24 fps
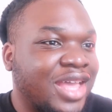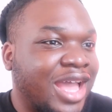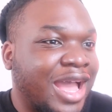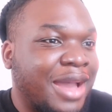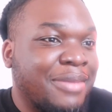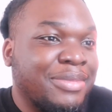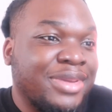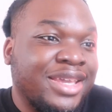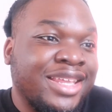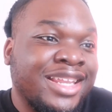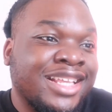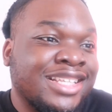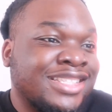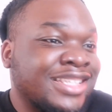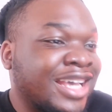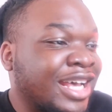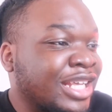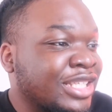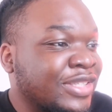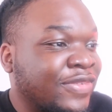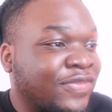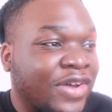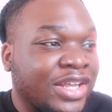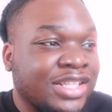I mean, it
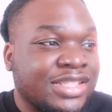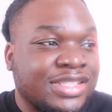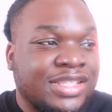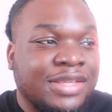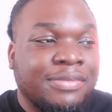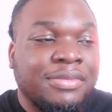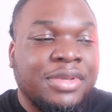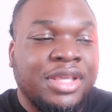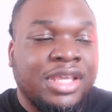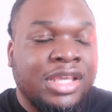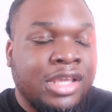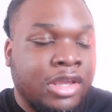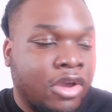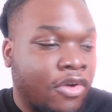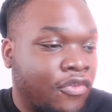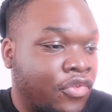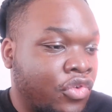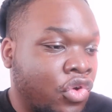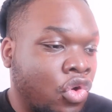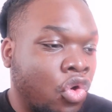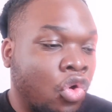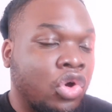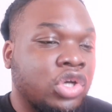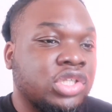sounds fun to me.
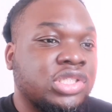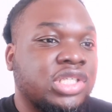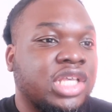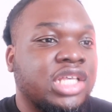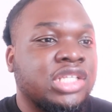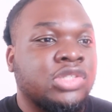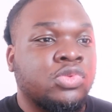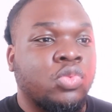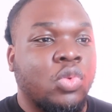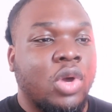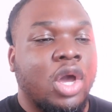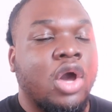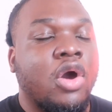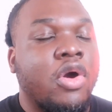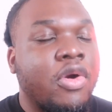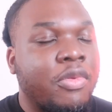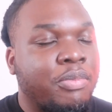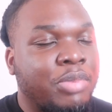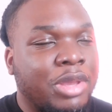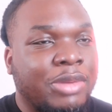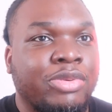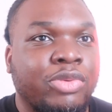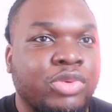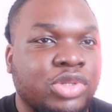Of course, as well,
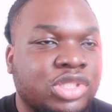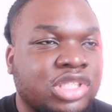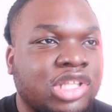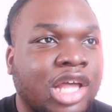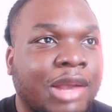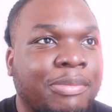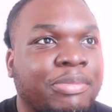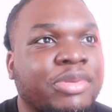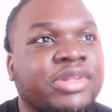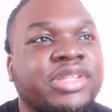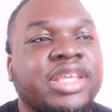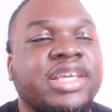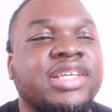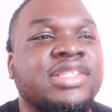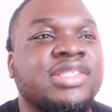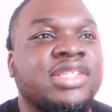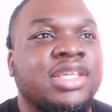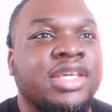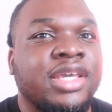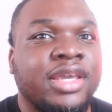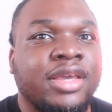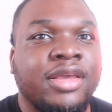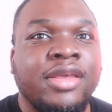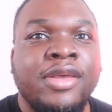people will start
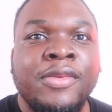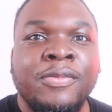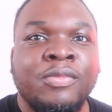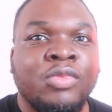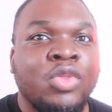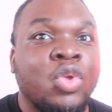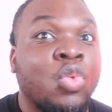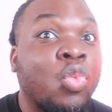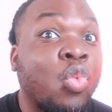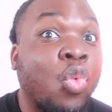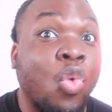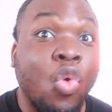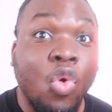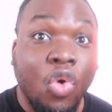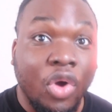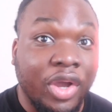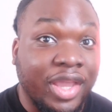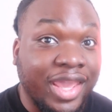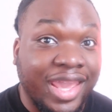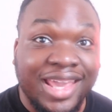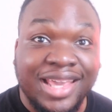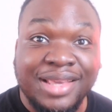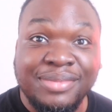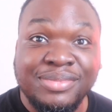predicting War
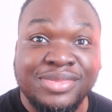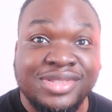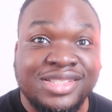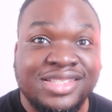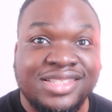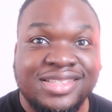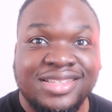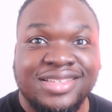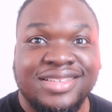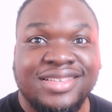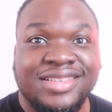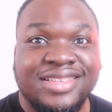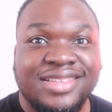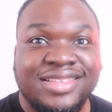Games.